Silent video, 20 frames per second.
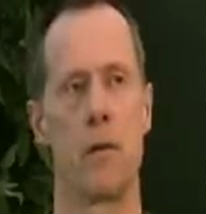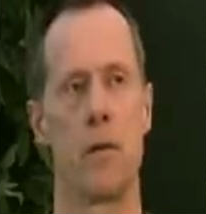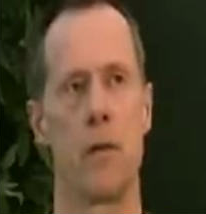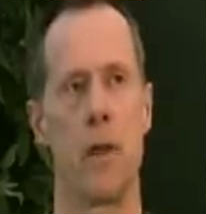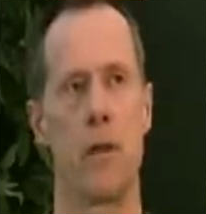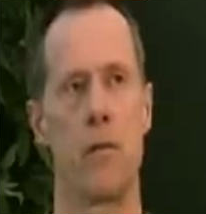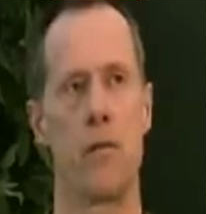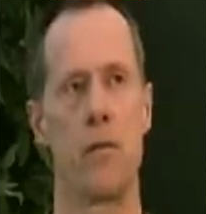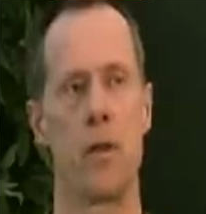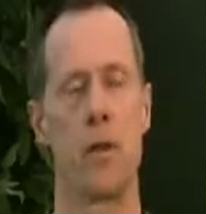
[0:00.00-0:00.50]

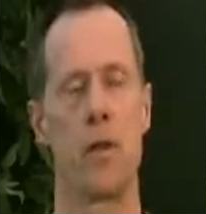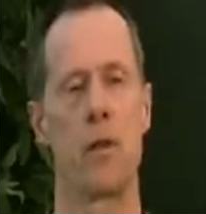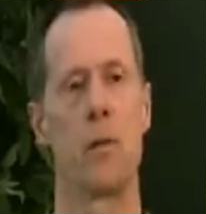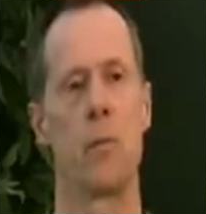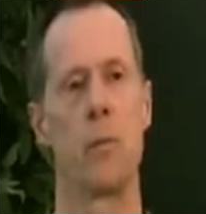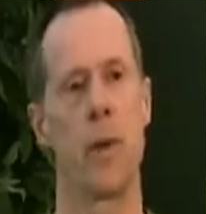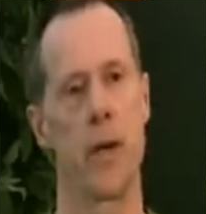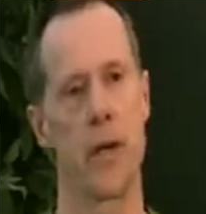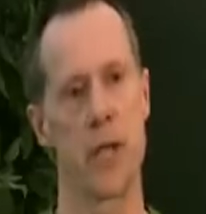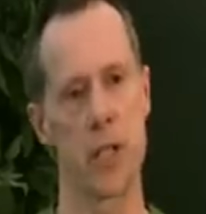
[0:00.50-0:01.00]
They feel
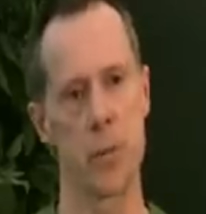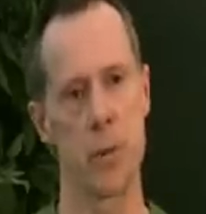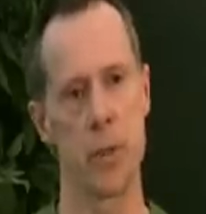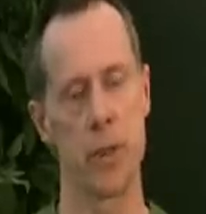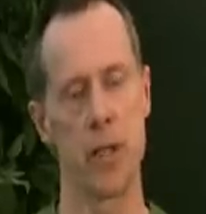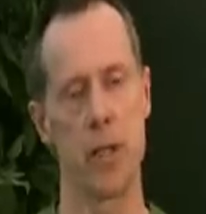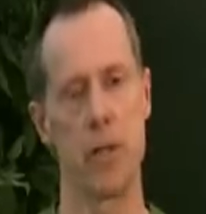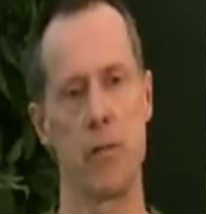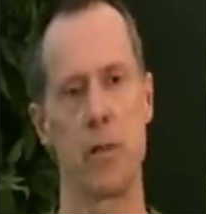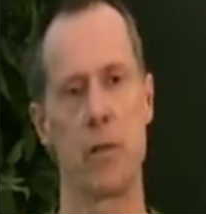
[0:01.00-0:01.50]
embarrassment,
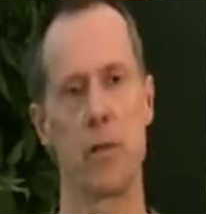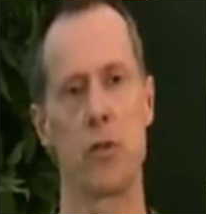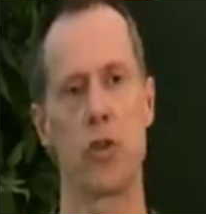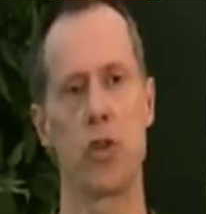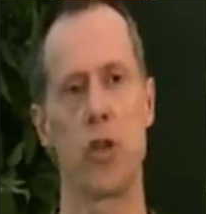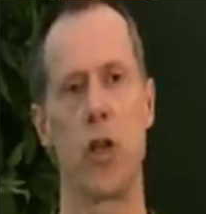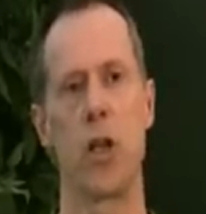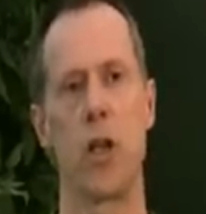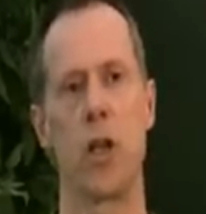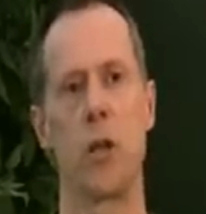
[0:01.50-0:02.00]
they feel
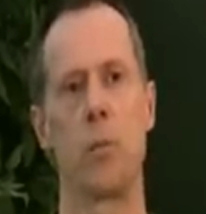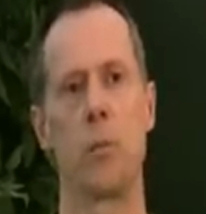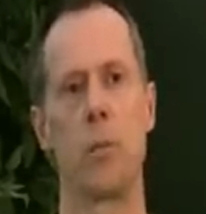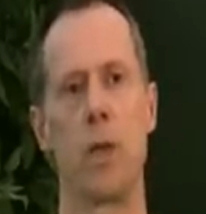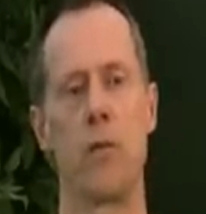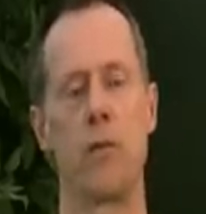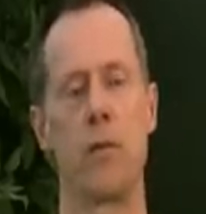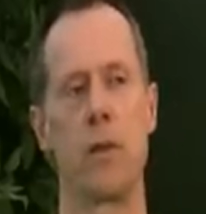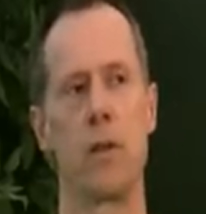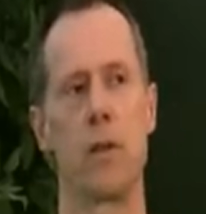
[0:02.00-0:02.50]
shame,
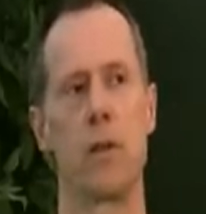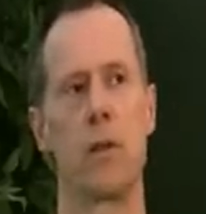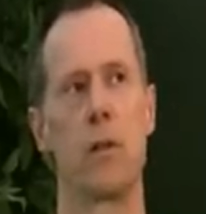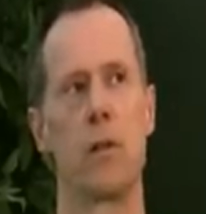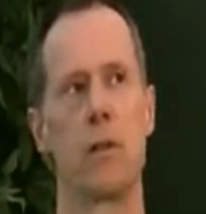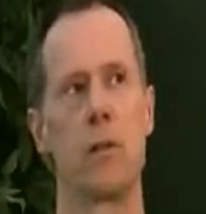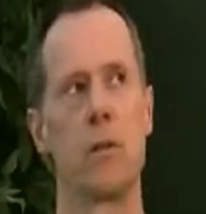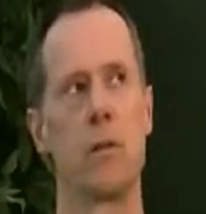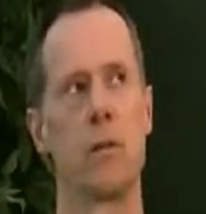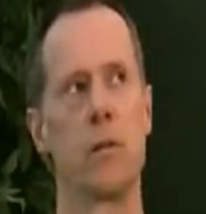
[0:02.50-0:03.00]
they
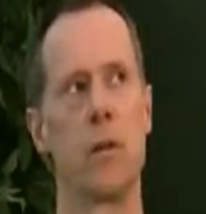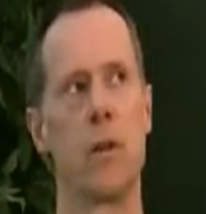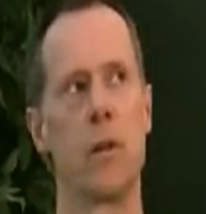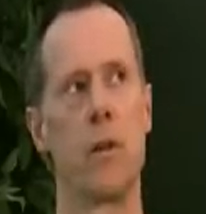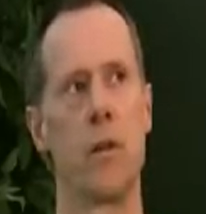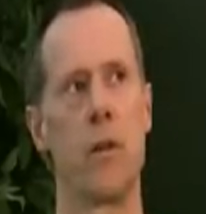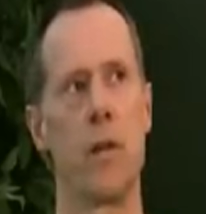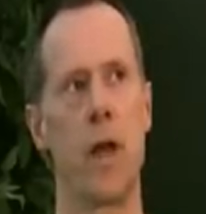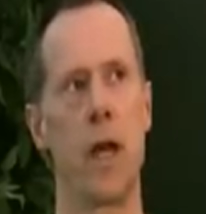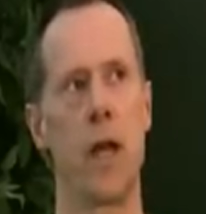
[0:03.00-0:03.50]
feel
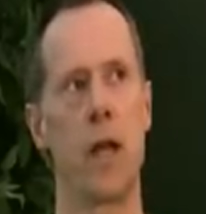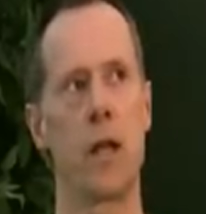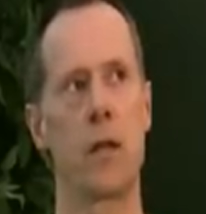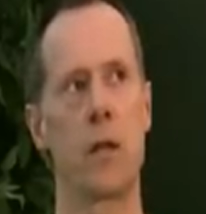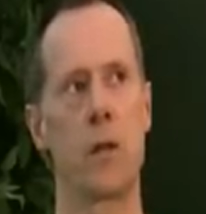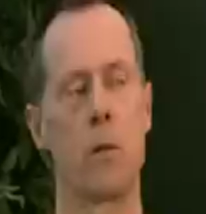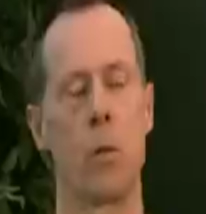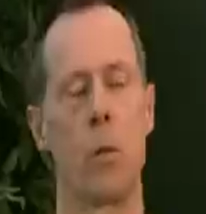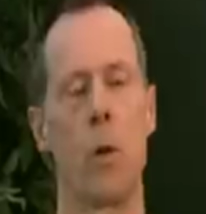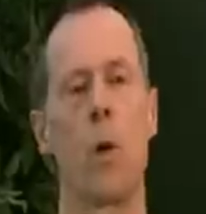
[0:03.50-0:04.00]
that
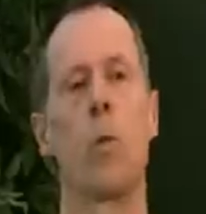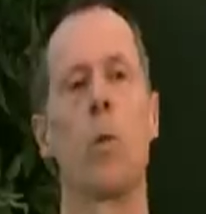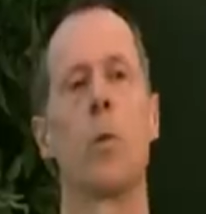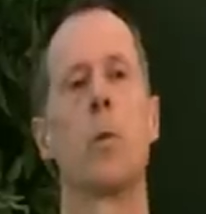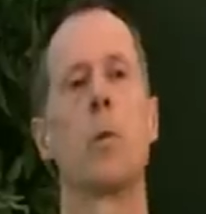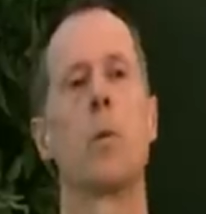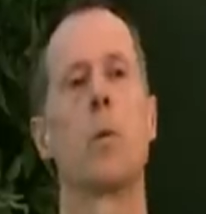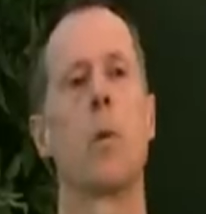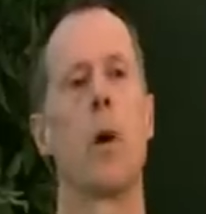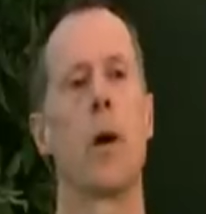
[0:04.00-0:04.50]
what would
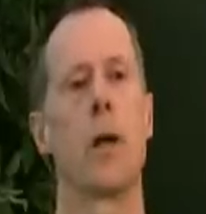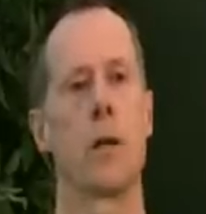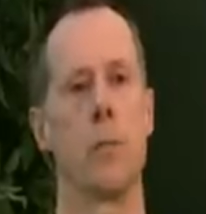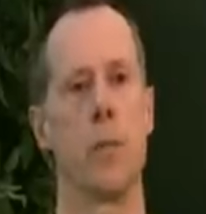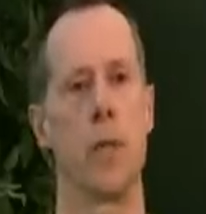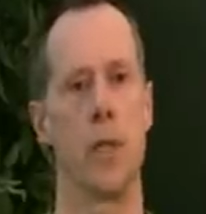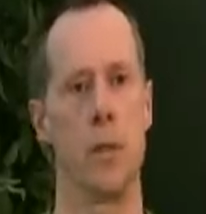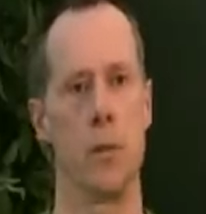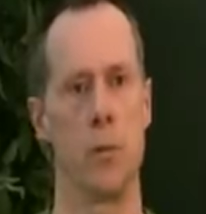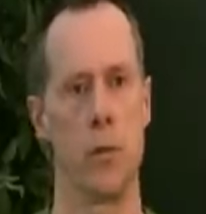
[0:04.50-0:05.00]
want to
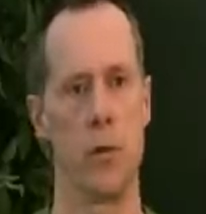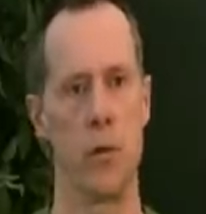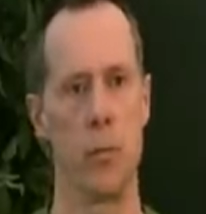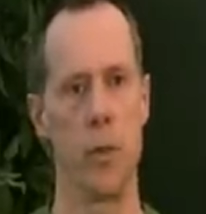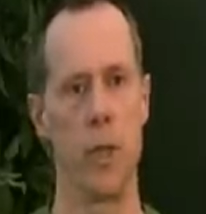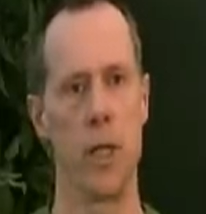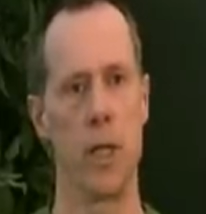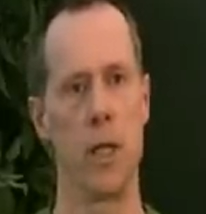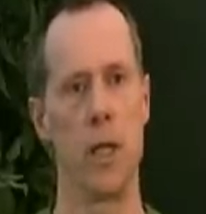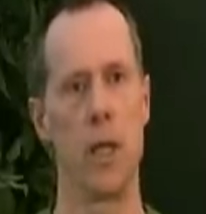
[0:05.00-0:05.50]
be with
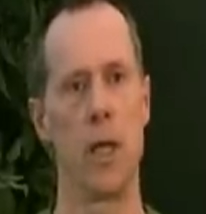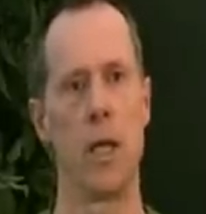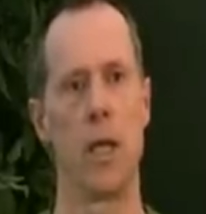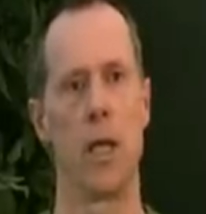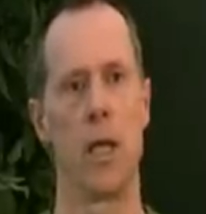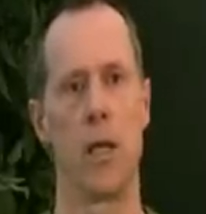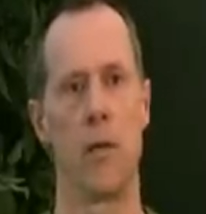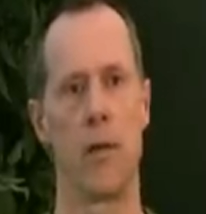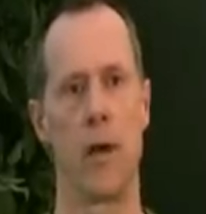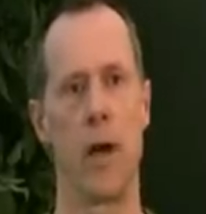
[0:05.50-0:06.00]
me
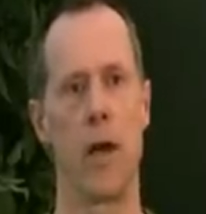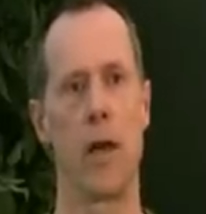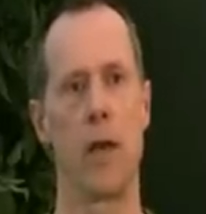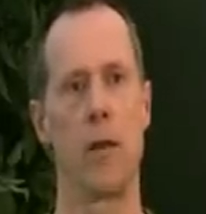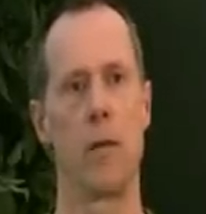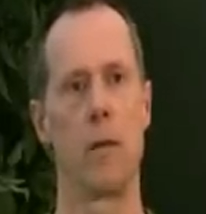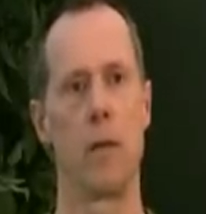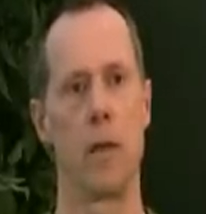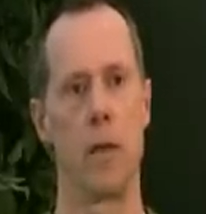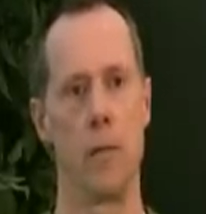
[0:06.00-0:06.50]
if I
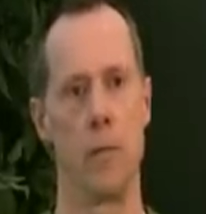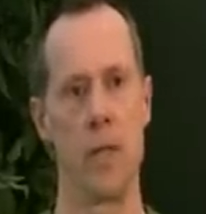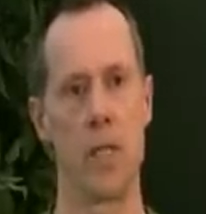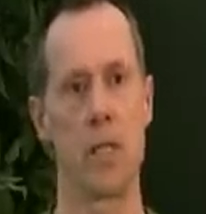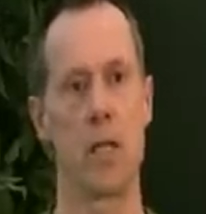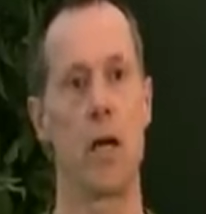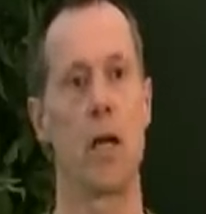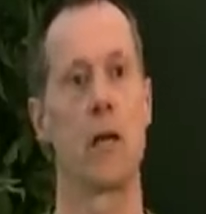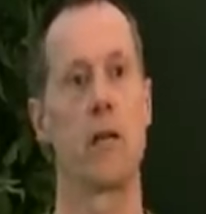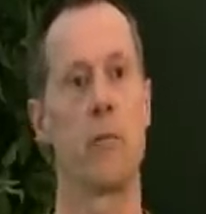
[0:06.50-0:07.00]
am this
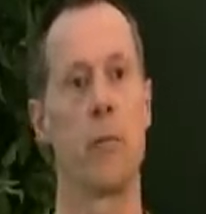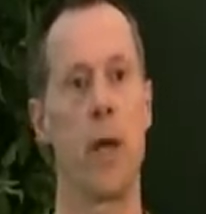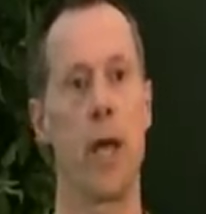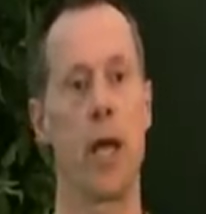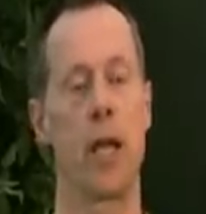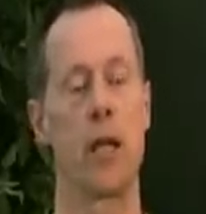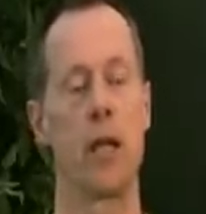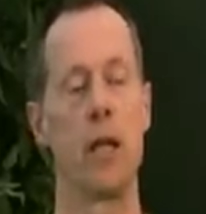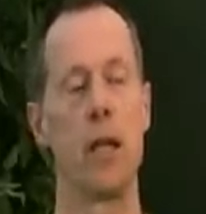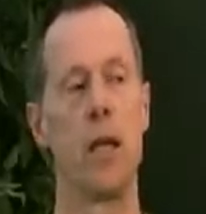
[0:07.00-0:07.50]
kind of
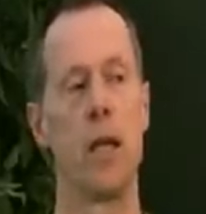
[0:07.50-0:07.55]
man.